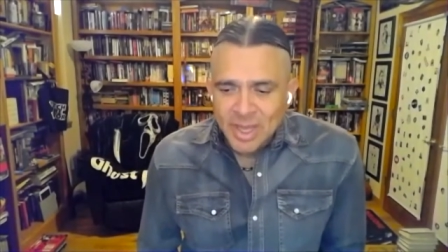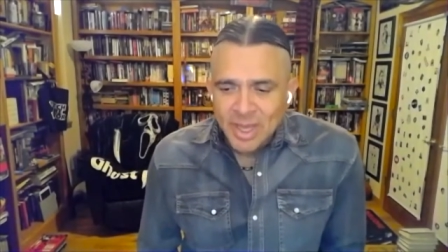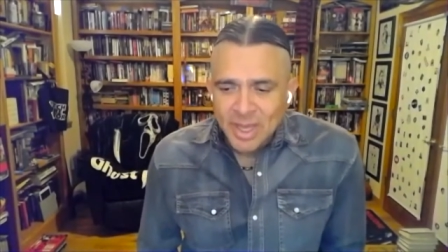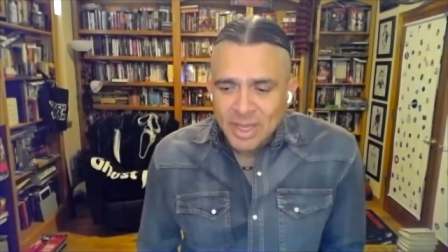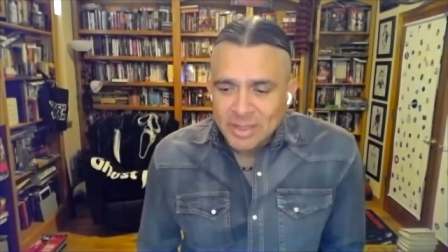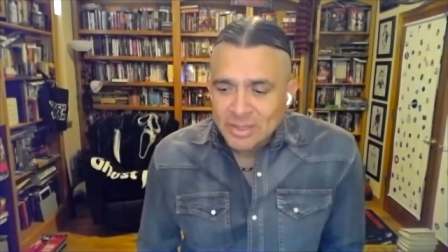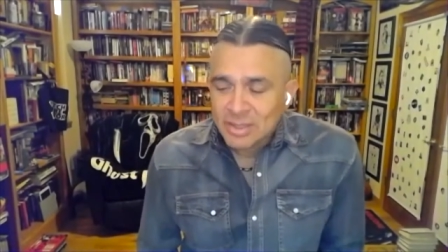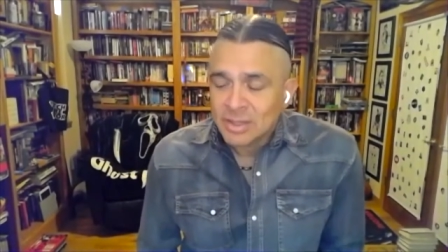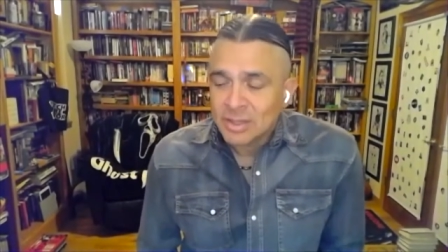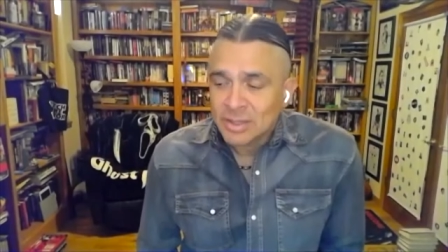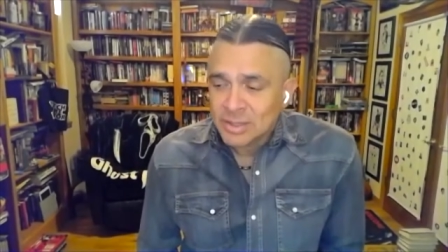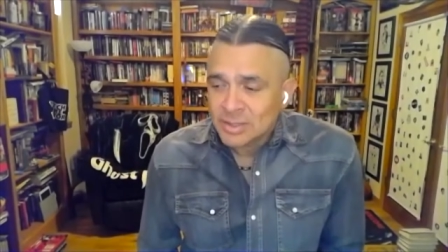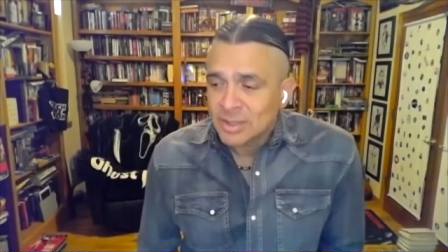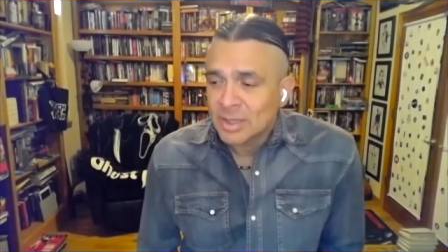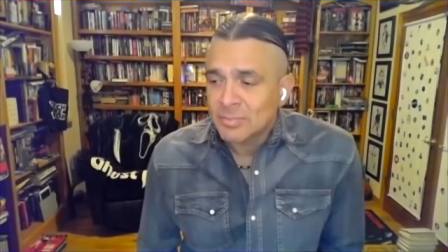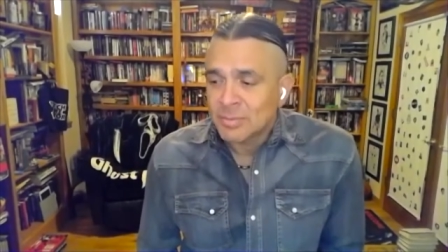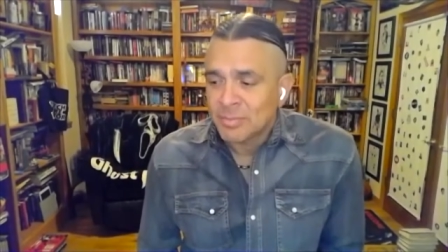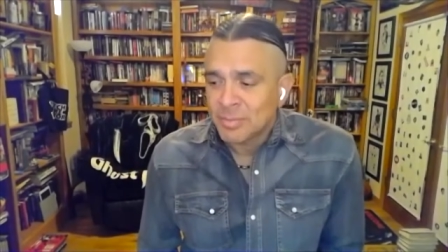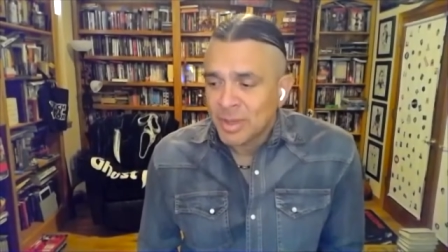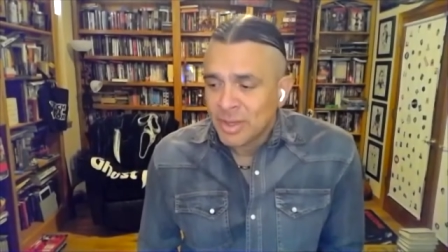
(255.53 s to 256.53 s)
has a hard
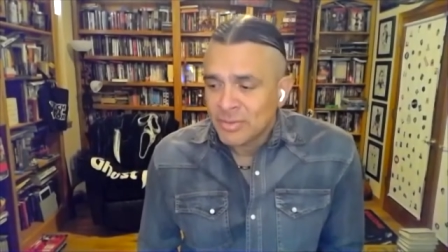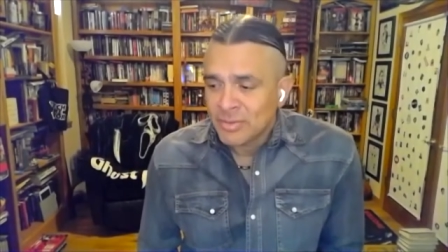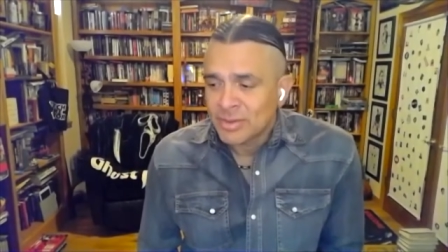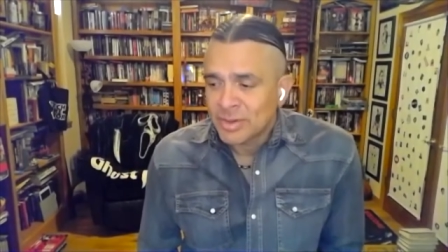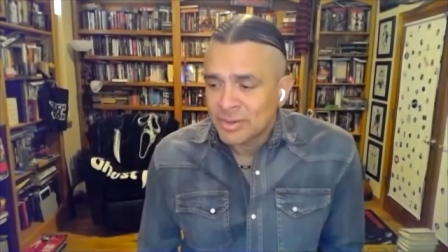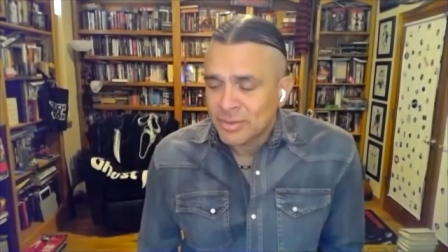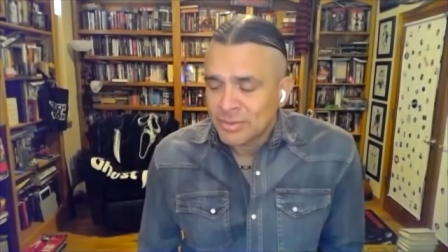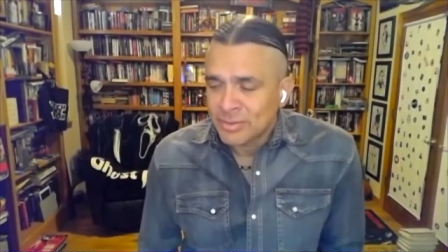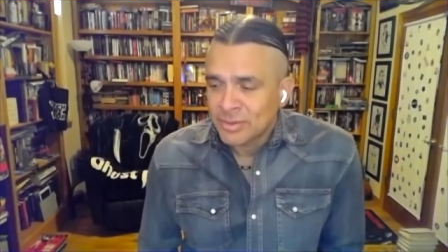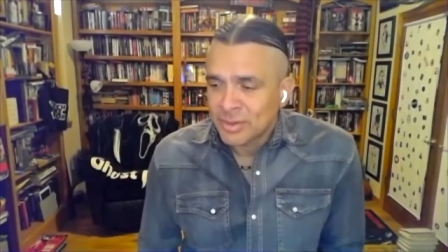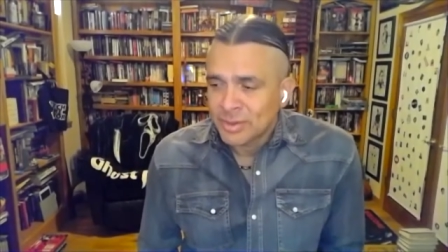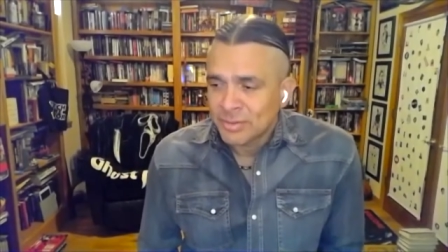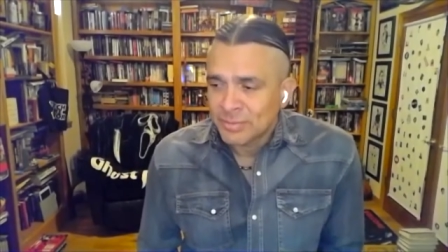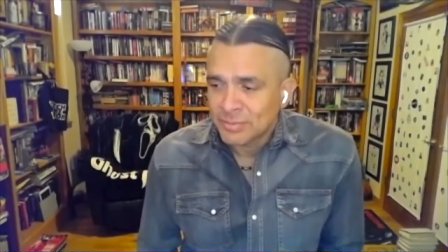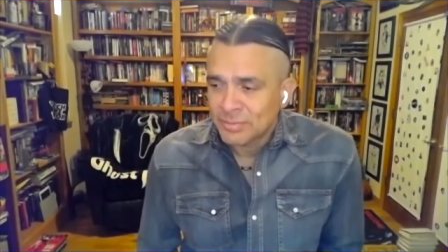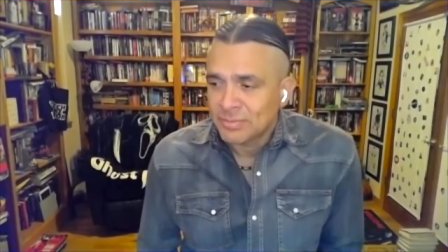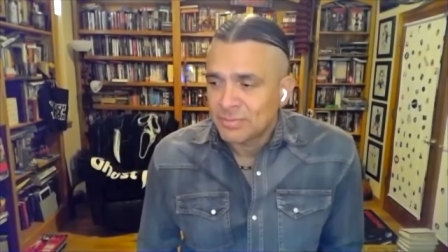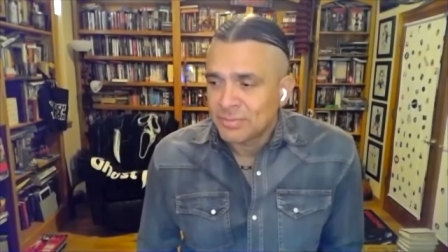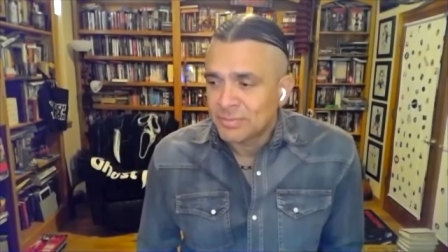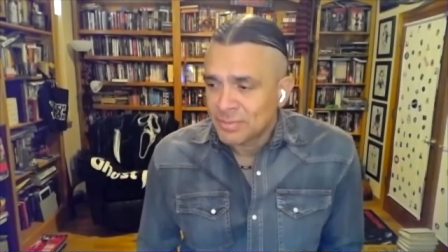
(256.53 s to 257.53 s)
time imagining ourselves
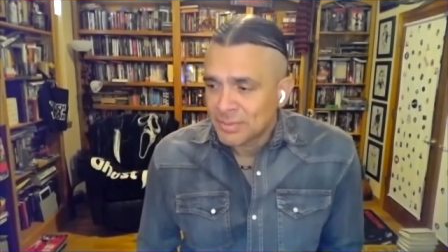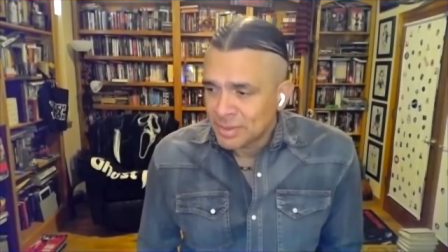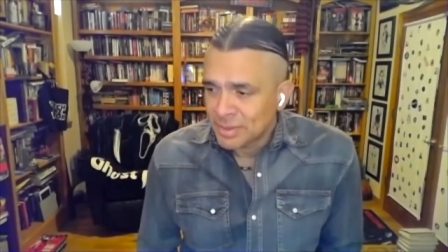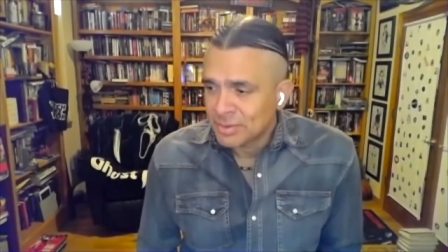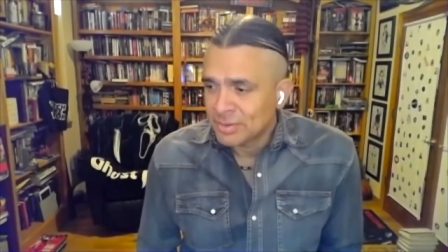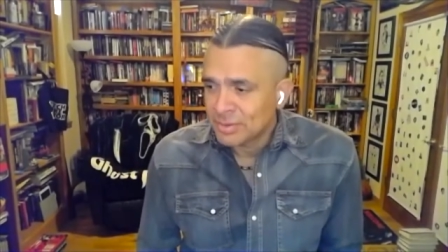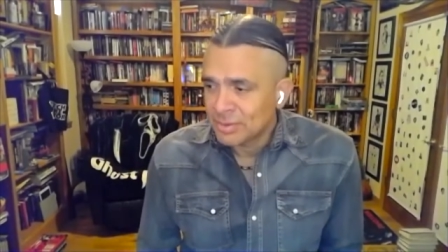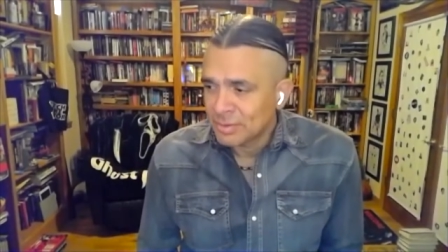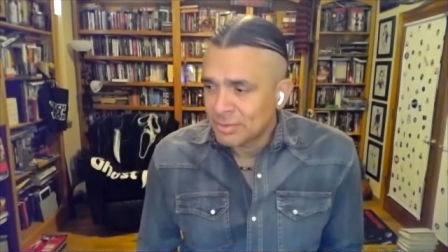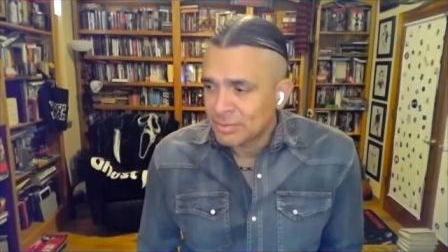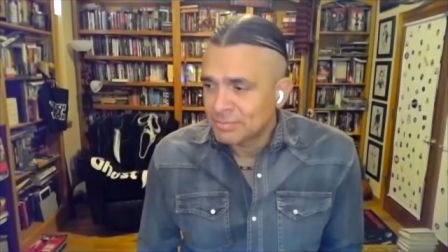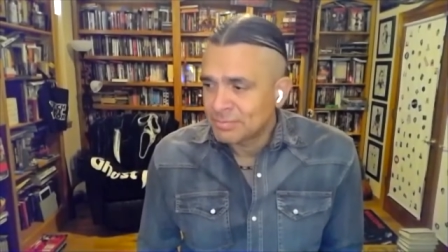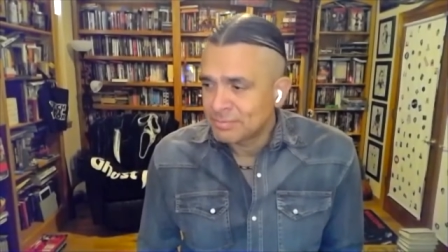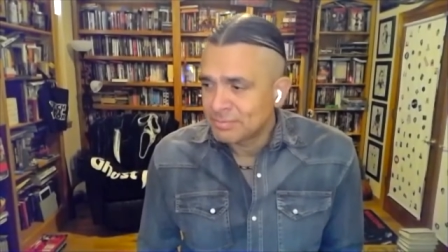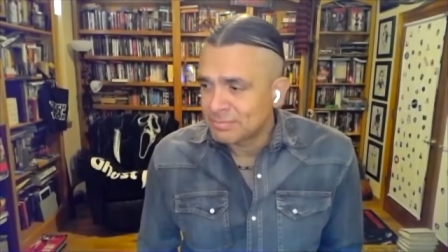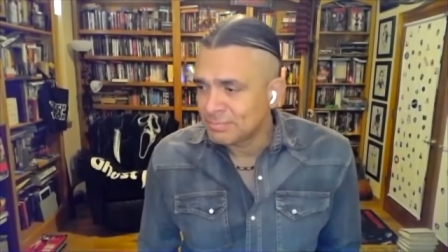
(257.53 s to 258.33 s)
in her